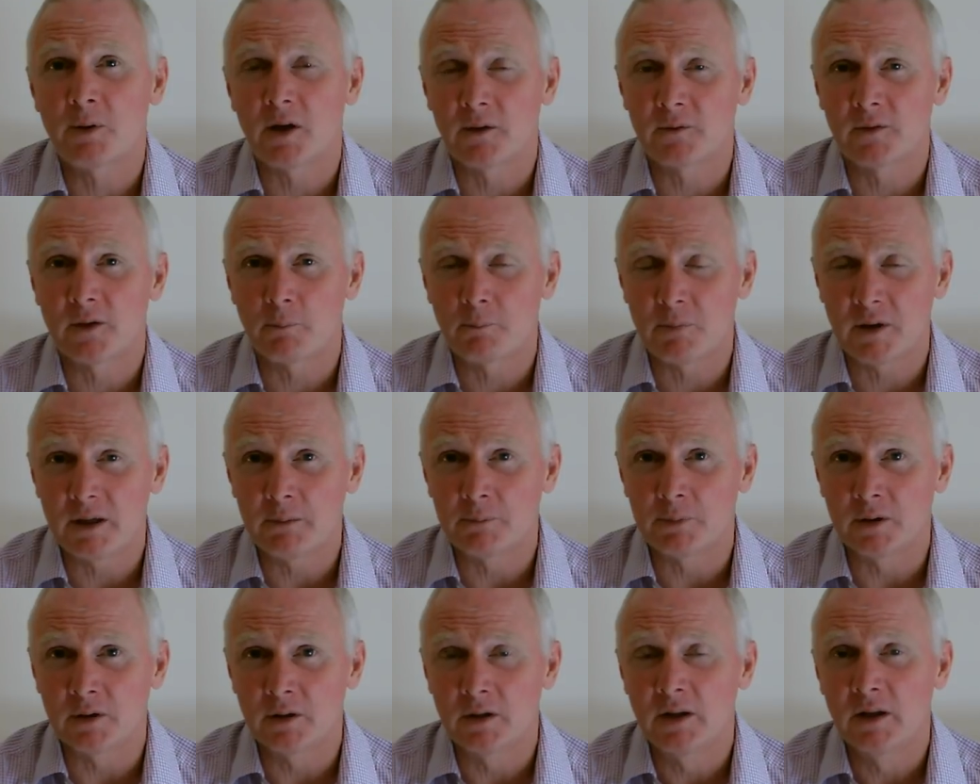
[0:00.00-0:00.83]
upon the
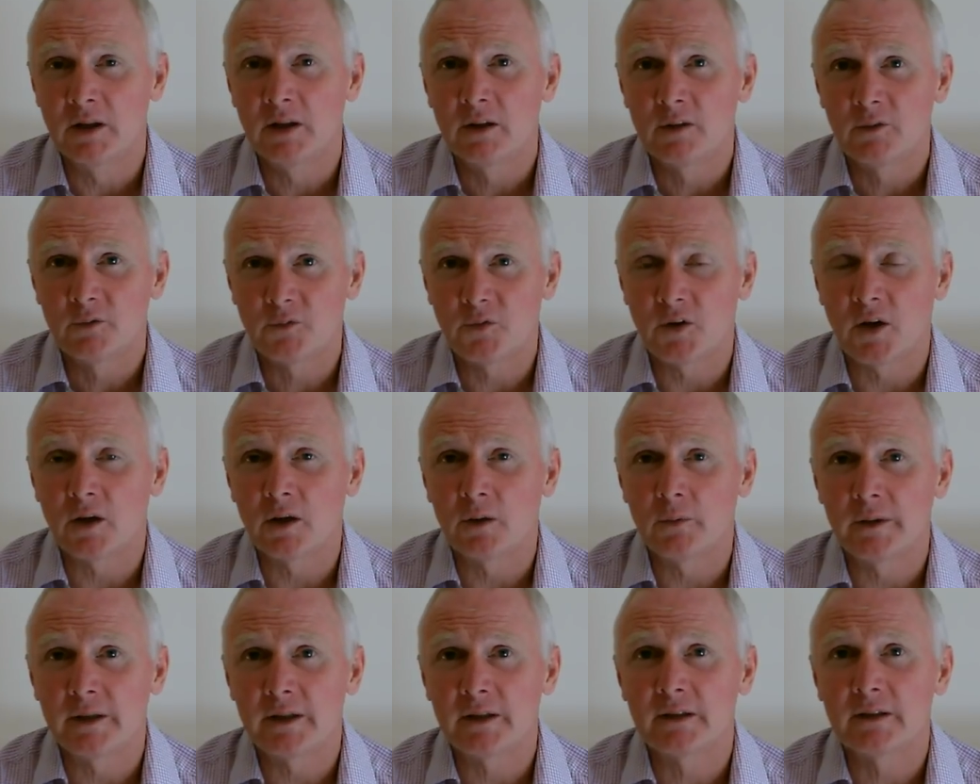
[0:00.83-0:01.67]
people
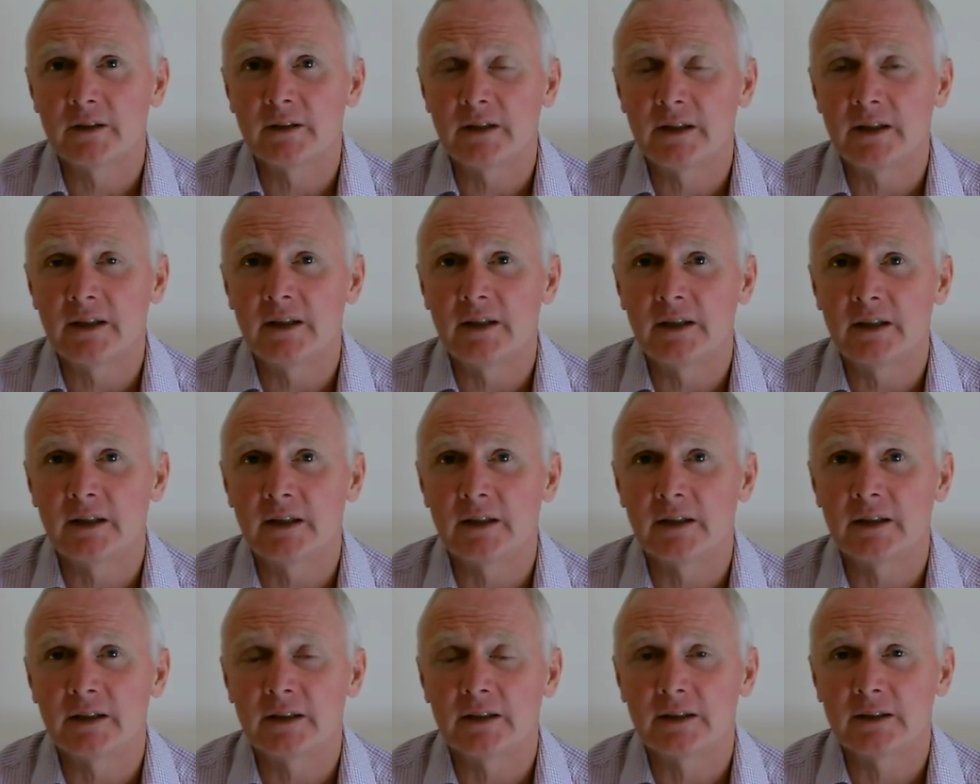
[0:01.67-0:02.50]
following the
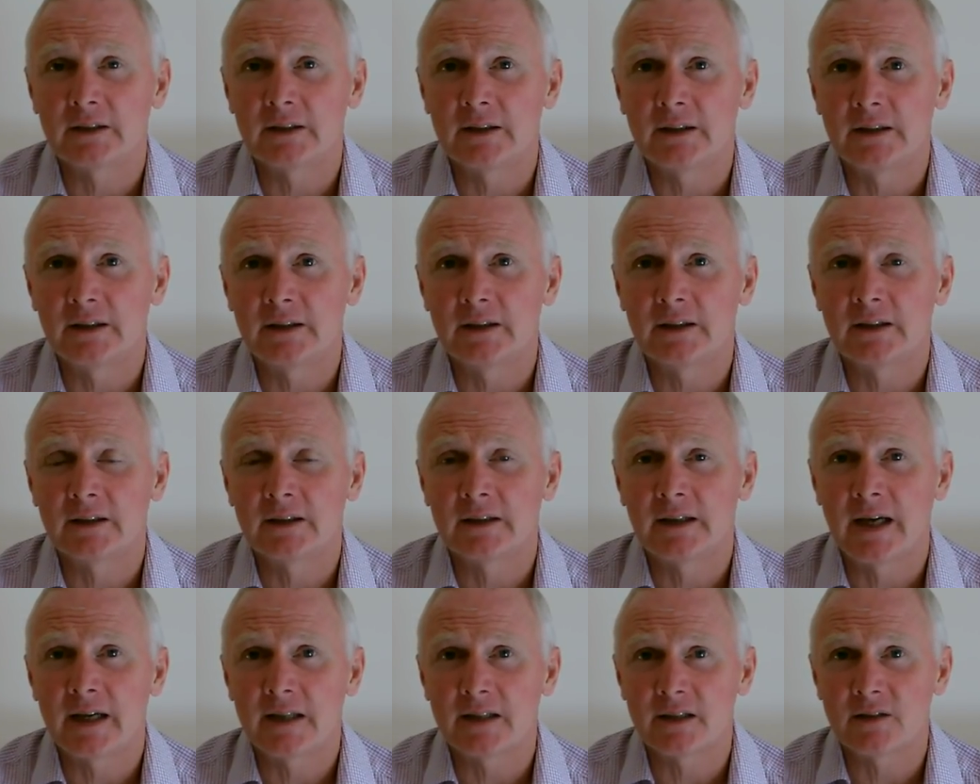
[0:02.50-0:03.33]

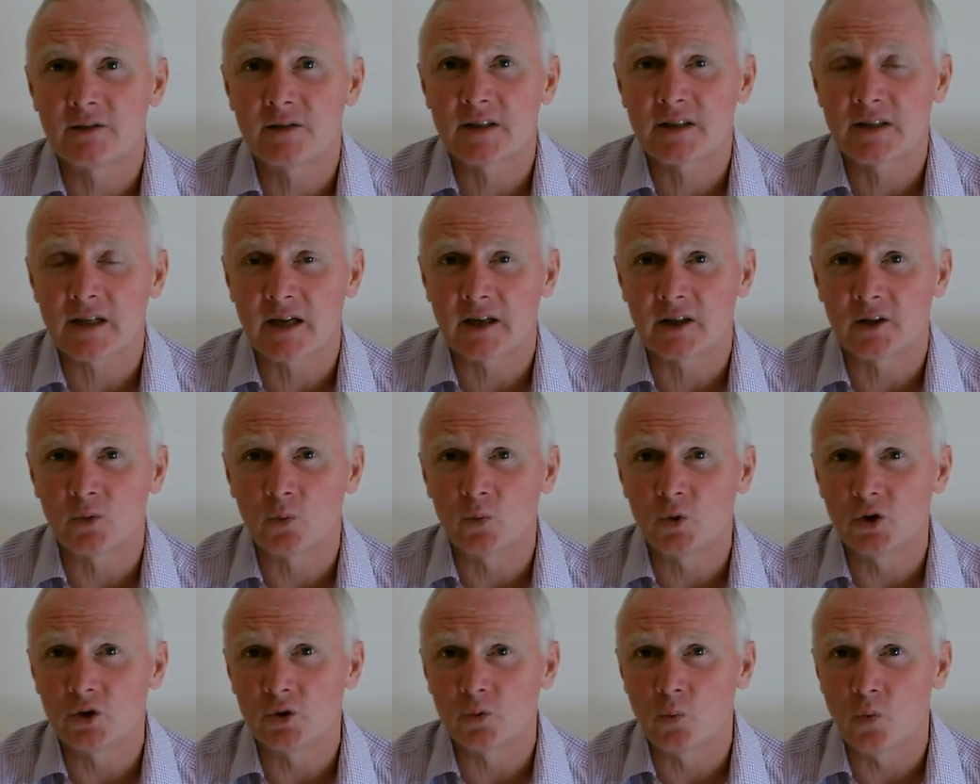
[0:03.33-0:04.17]
end of the
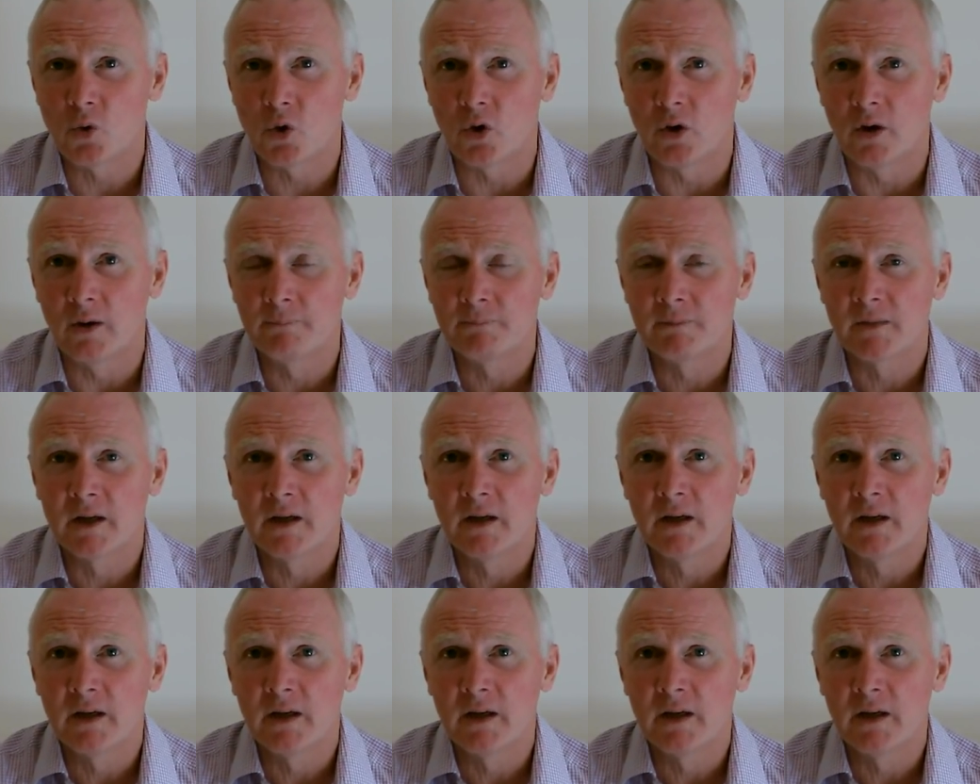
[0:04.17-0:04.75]
Second World War.